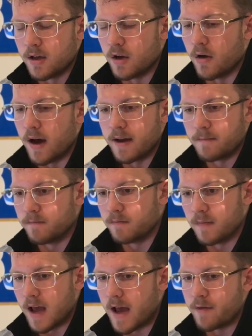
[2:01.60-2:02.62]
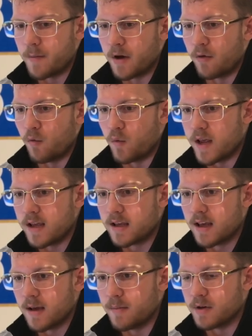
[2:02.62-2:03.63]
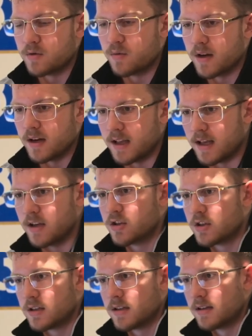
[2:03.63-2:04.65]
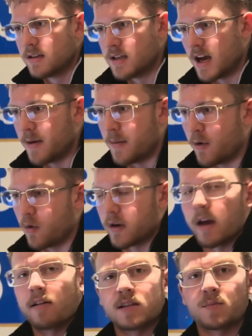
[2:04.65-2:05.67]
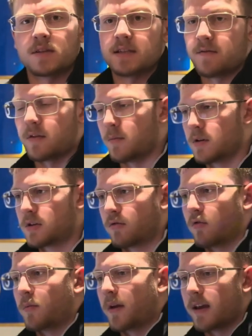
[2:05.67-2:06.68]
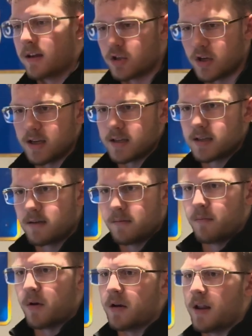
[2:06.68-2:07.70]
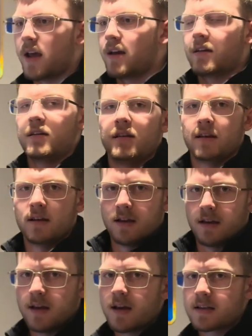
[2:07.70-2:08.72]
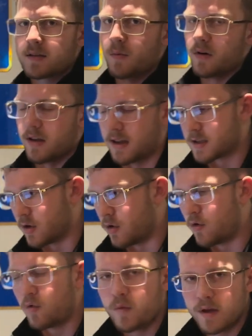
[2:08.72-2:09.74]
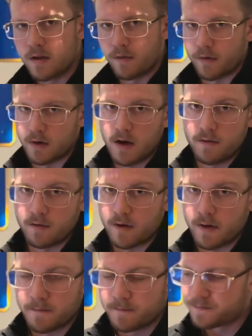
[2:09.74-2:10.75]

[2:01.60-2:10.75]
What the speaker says: You know, I have about a week in between each time I work out a specific muscle group. I hit chest Monday, next Monday. That's a whole week of recovery.